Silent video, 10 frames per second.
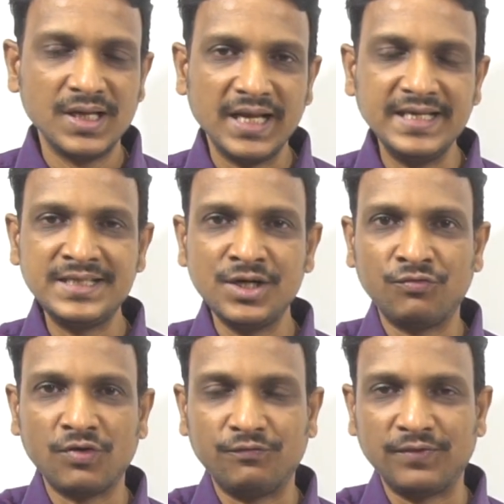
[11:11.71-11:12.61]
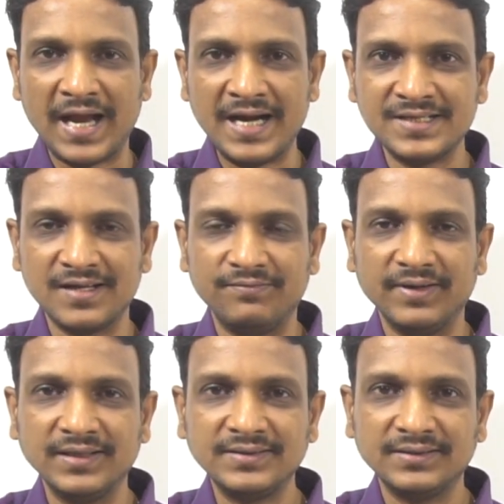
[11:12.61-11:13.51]
Instead of a flat
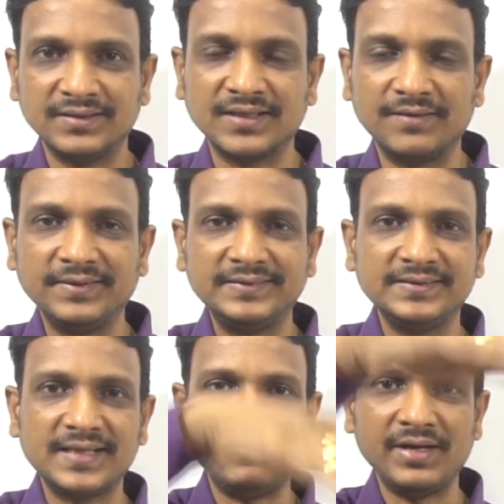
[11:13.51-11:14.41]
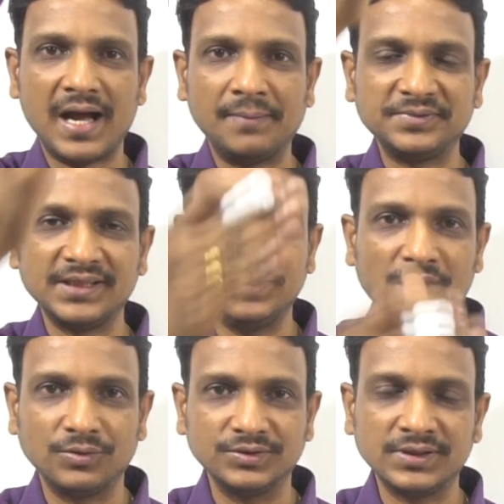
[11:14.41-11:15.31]
surface, the surface is having ups and
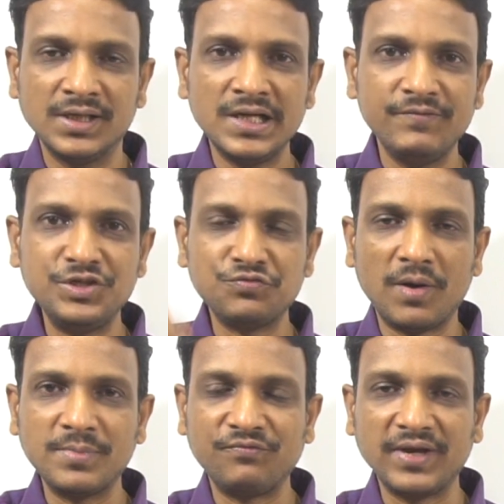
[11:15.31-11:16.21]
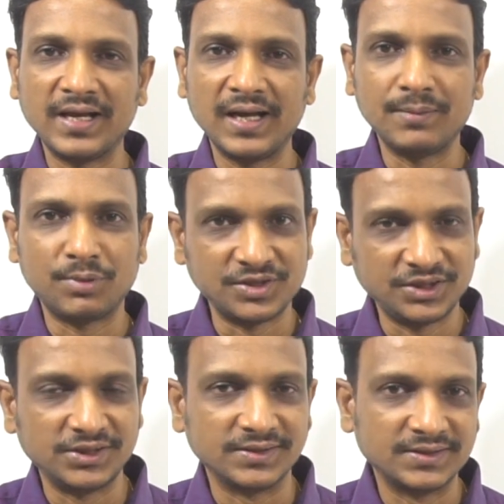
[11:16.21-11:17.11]
downs which form the finger-like
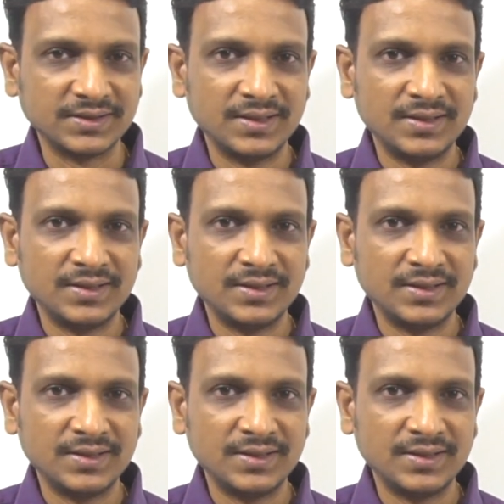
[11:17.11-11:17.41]
projections.